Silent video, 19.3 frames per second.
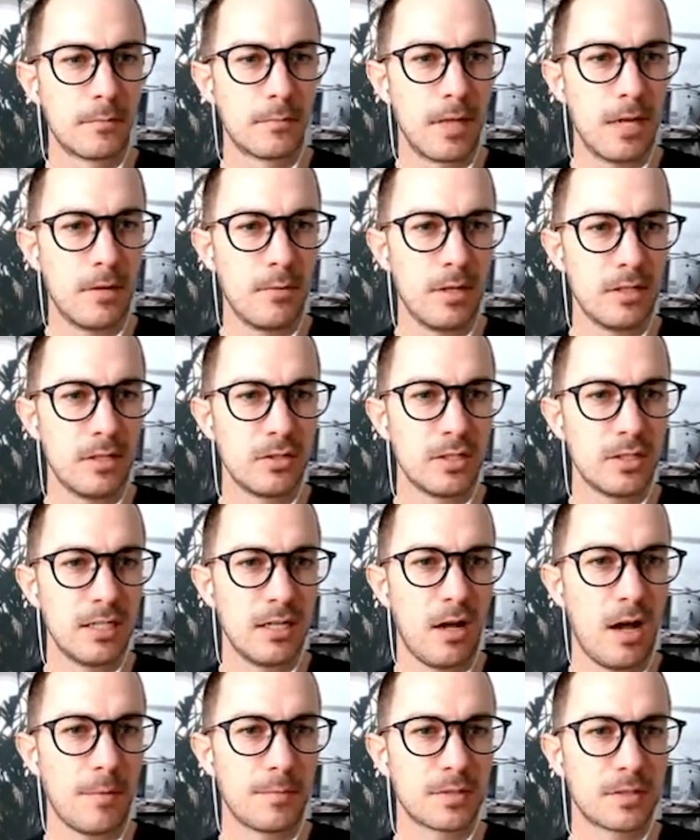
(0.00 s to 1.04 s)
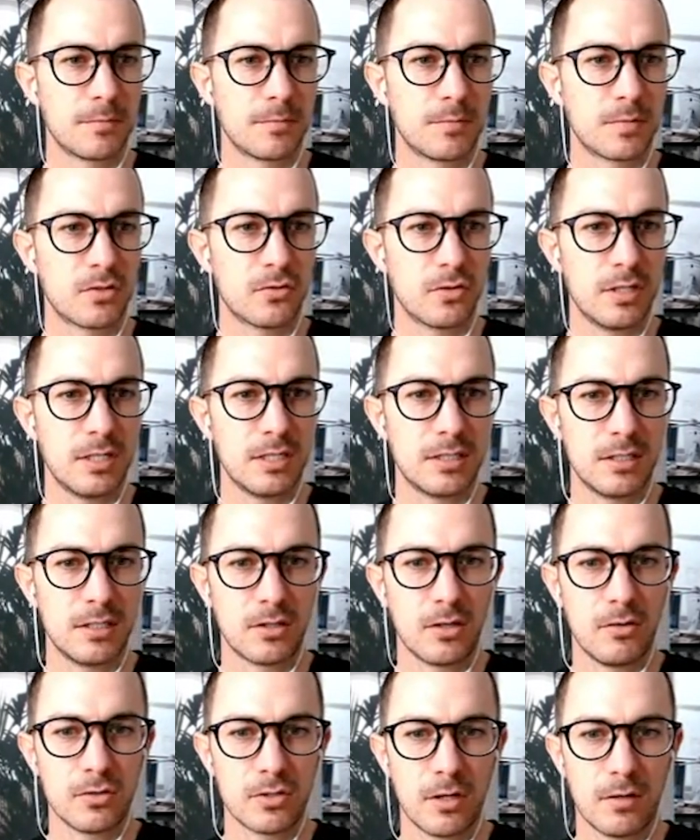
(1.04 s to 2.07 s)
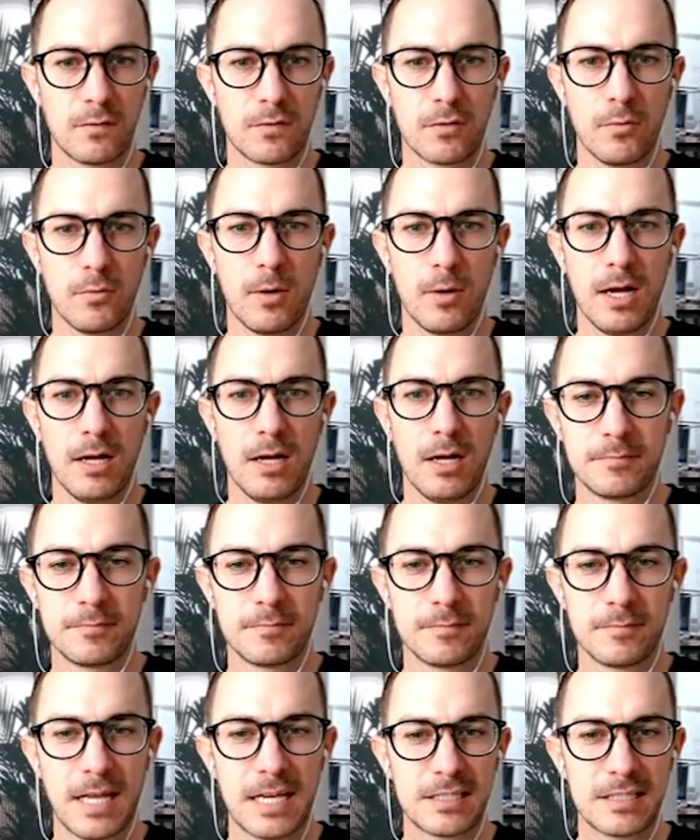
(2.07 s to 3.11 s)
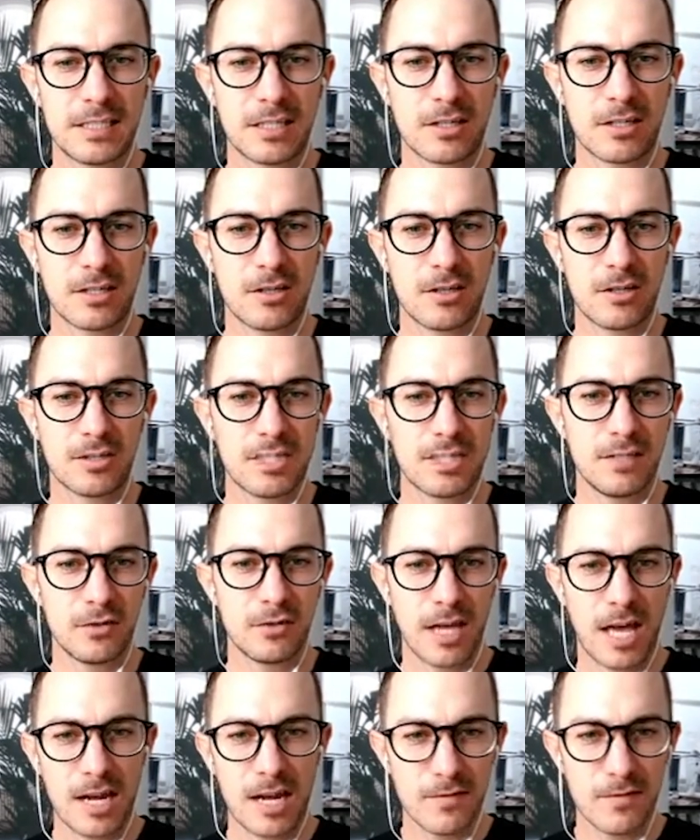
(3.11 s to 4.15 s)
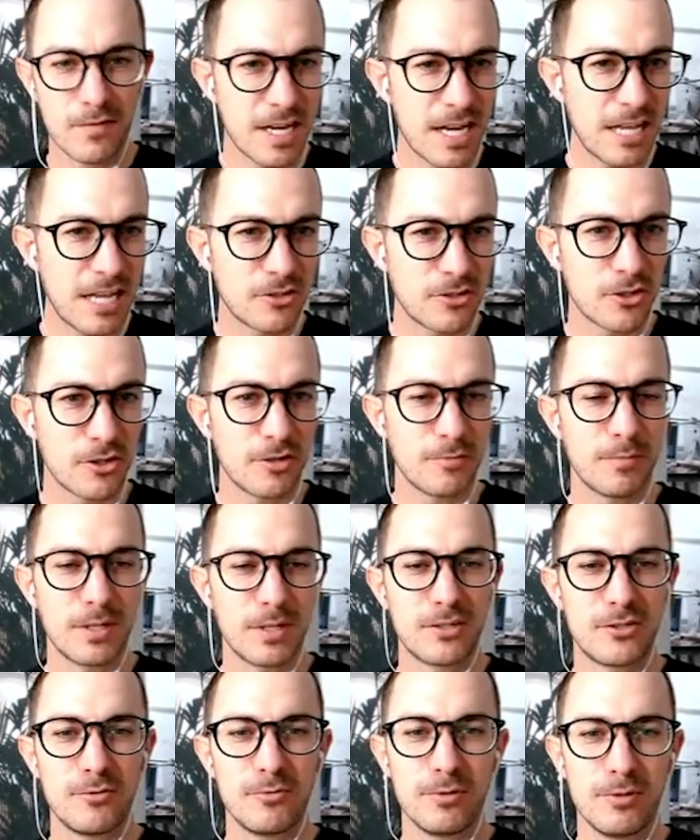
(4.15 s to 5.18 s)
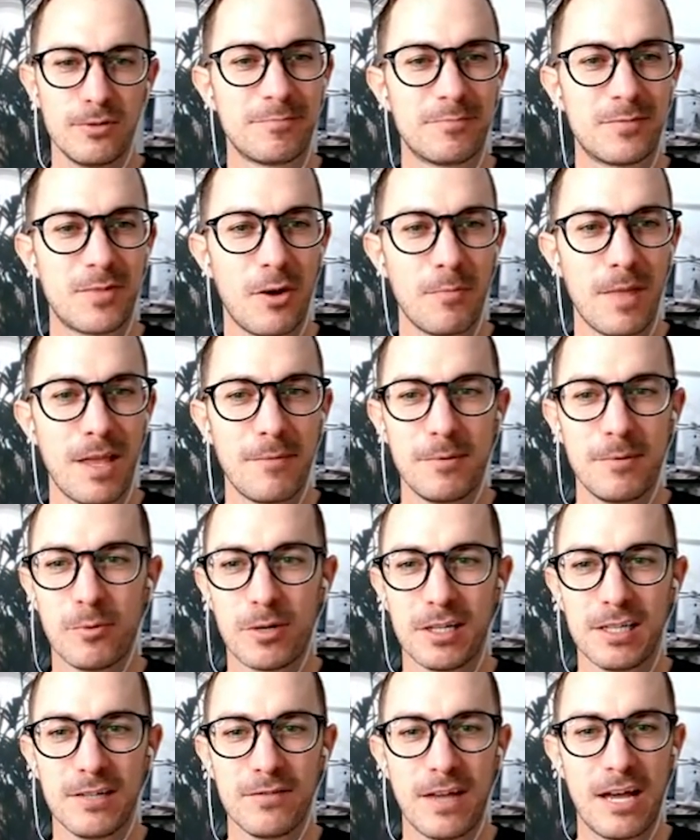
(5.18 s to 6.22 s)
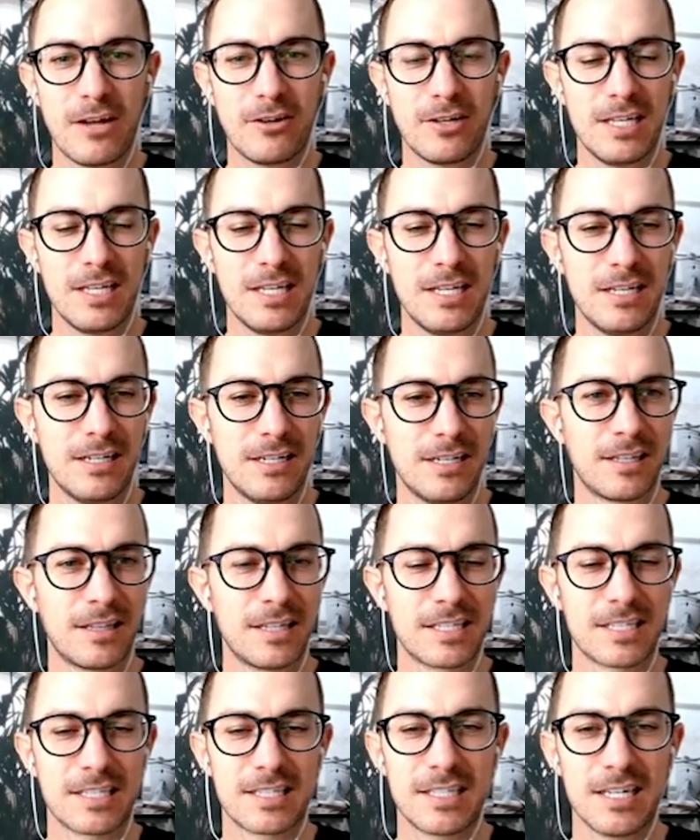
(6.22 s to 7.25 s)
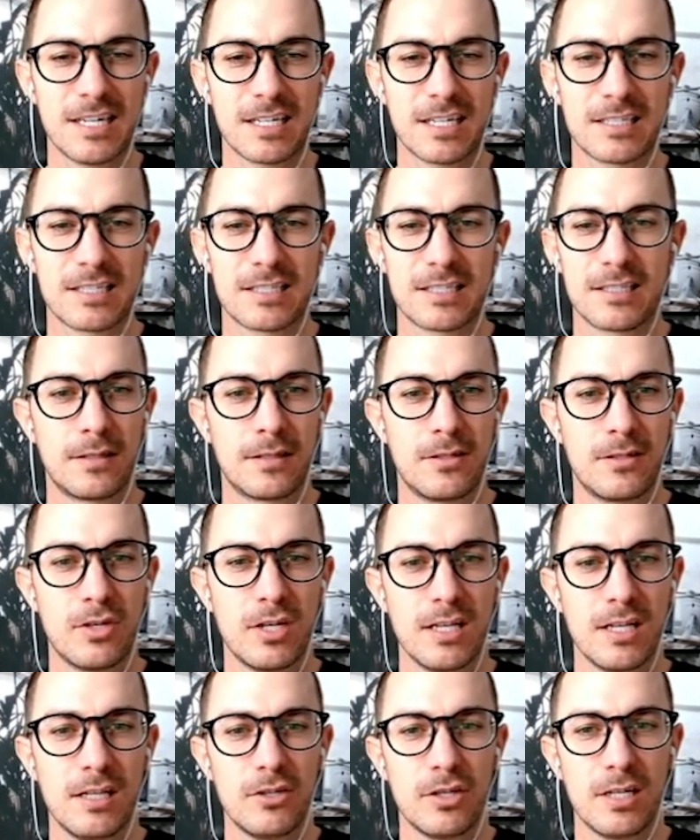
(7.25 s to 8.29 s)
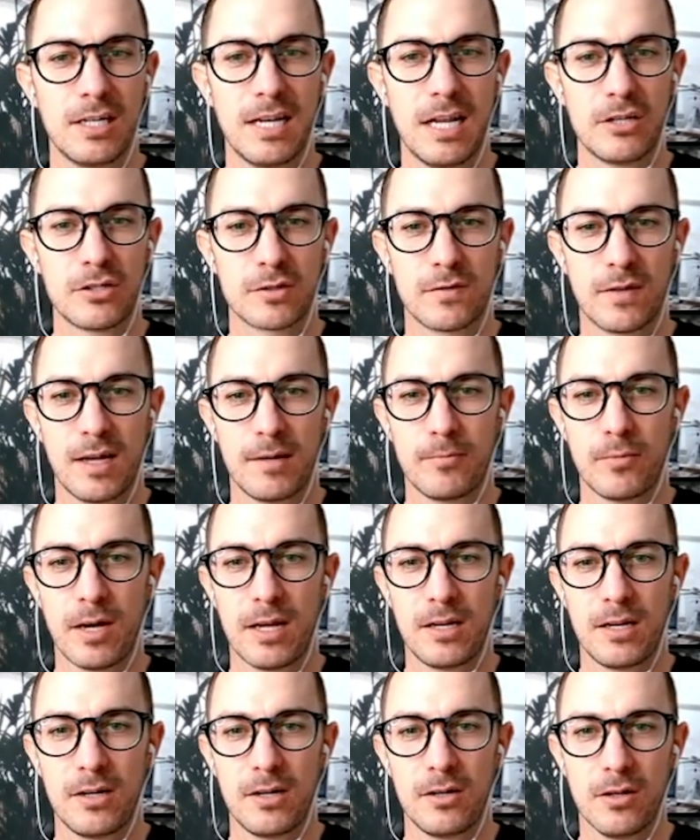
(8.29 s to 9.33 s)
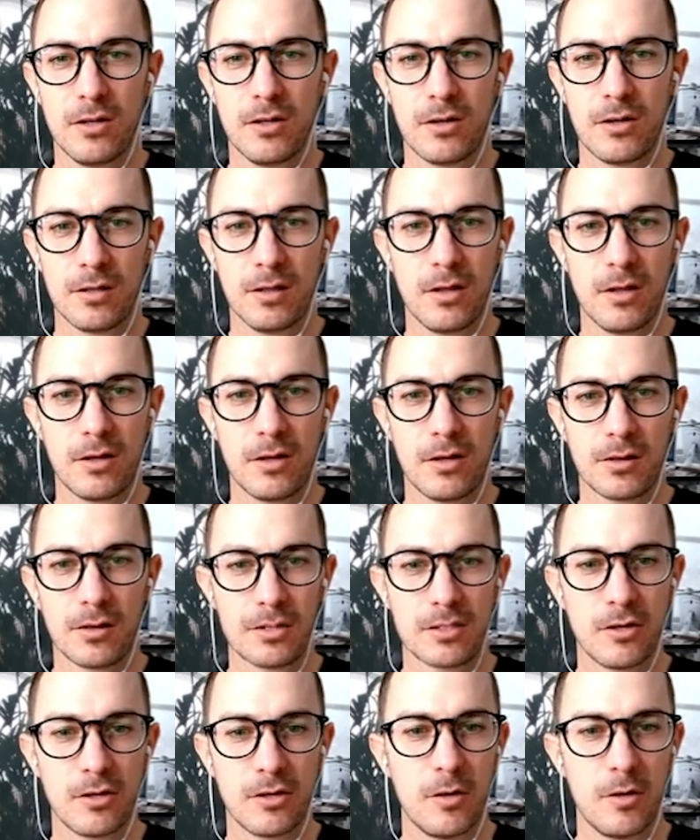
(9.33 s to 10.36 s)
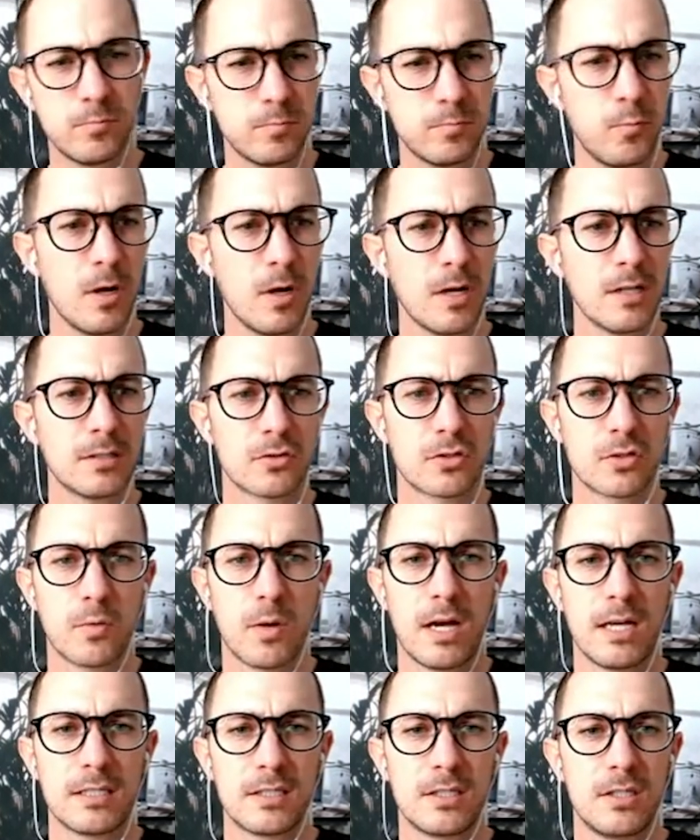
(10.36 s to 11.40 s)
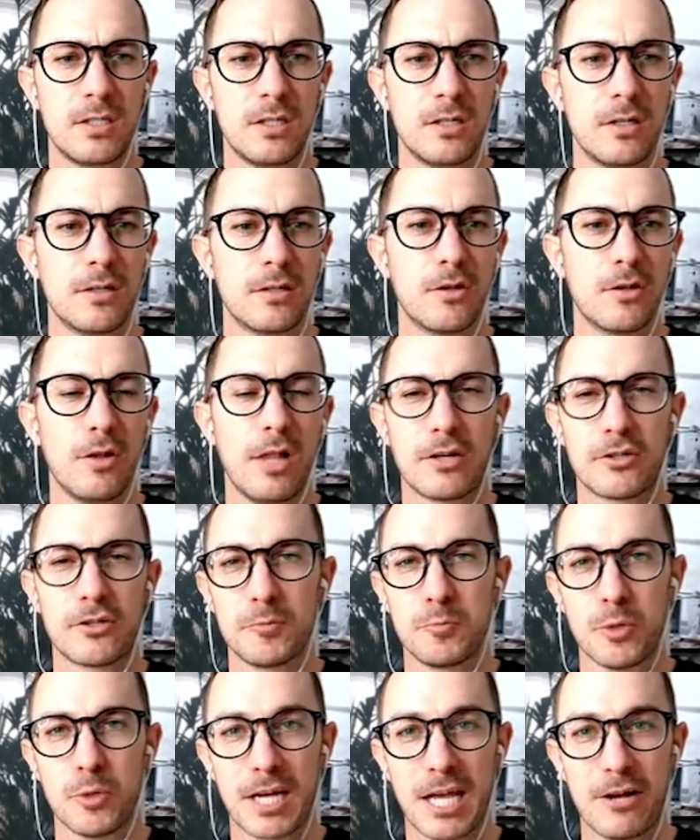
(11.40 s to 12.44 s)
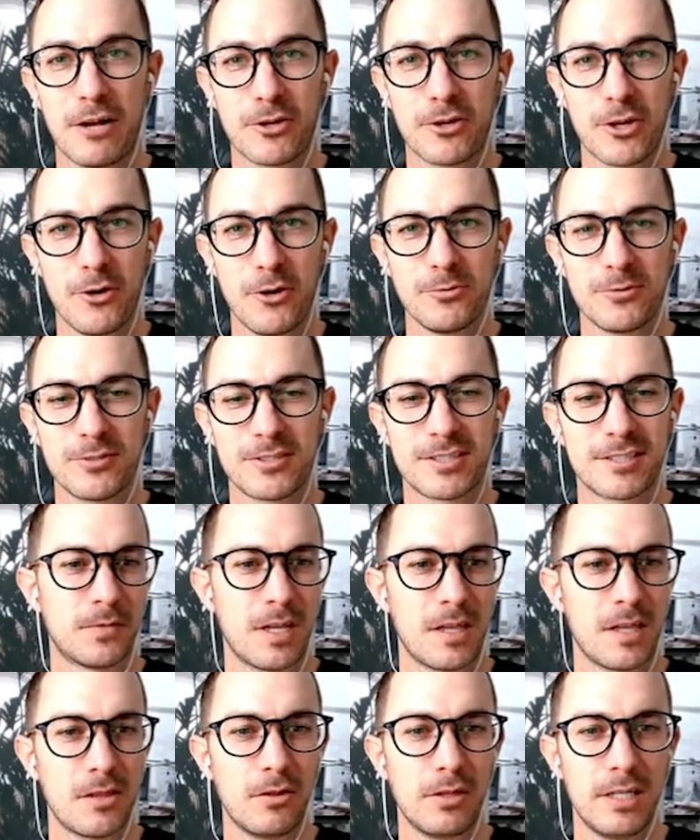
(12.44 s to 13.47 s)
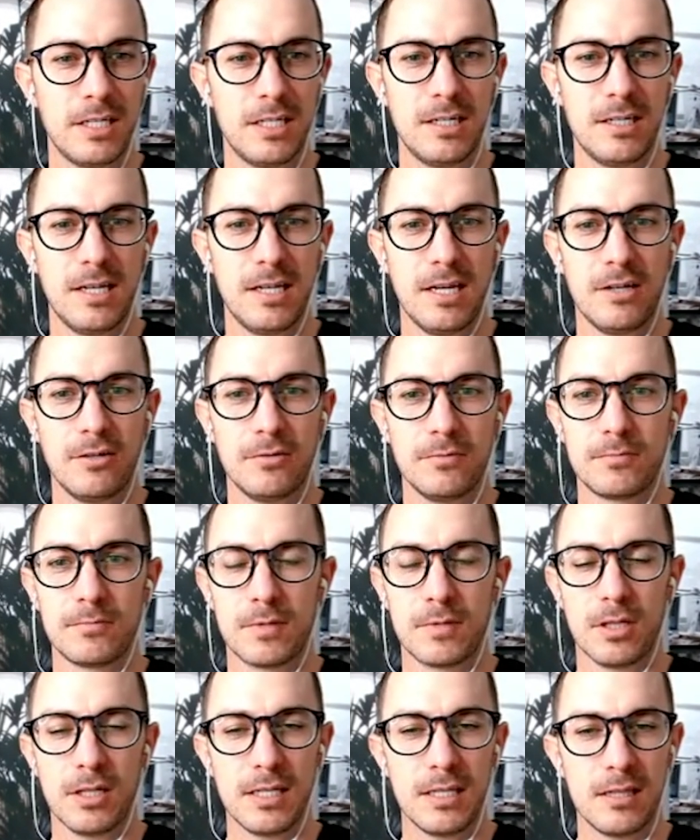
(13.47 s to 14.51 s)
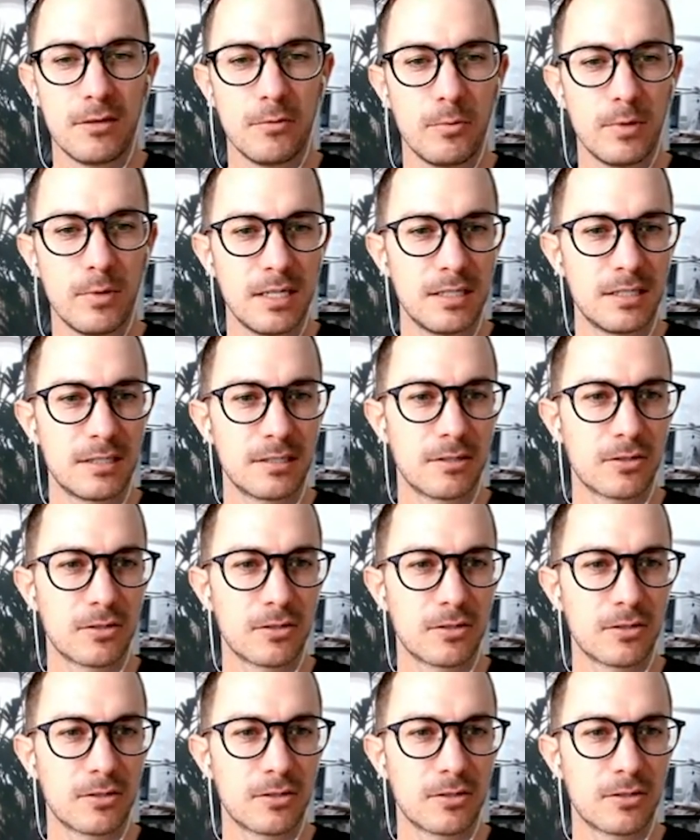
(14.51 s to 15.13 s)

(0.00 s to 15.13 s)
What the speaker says: Anyways, you can see it hops some streets and it goes on for a while. Last thing I'll say is if you're kind of into nature, but you don't maybe want to live out in the sticks, you get a nature vibe right here along these homes. Once or twice a year, they'll actually bring out goats and they'll eat it down. They'll eat the weeds.